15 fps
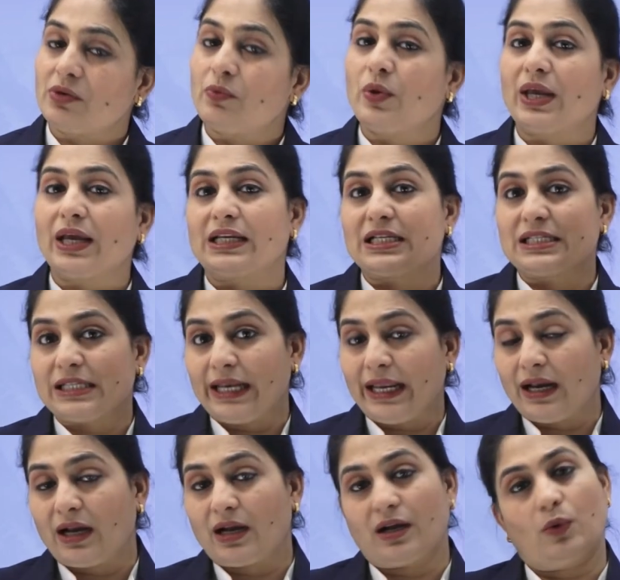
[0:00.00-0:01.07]
we can easily
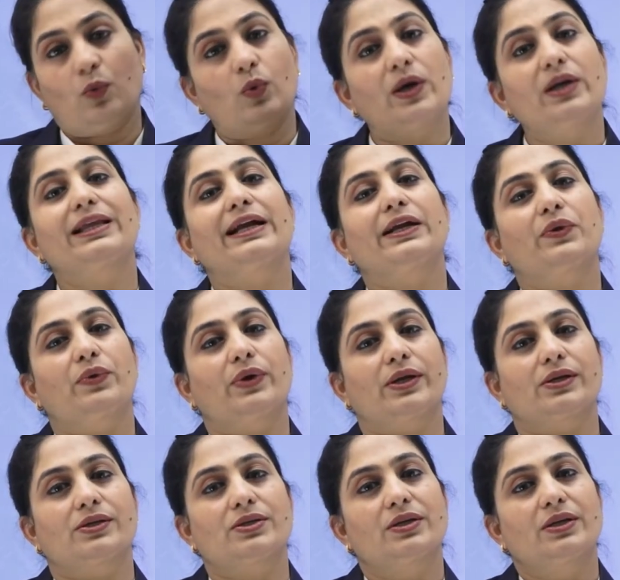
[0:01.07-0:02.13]
convert that
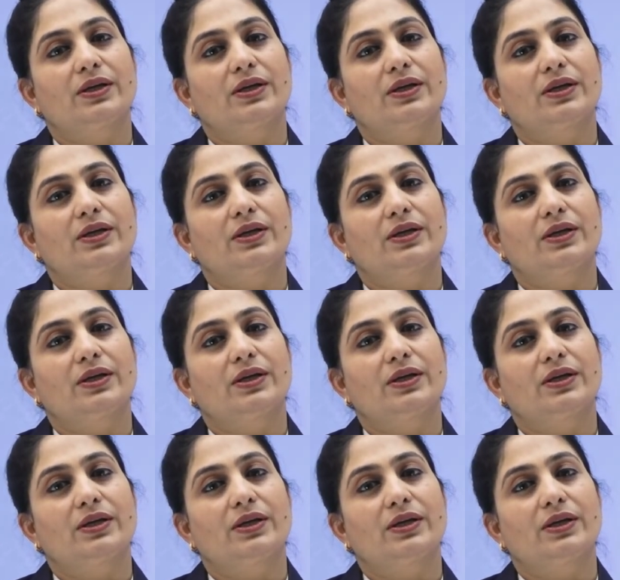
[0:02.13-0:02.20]
unit.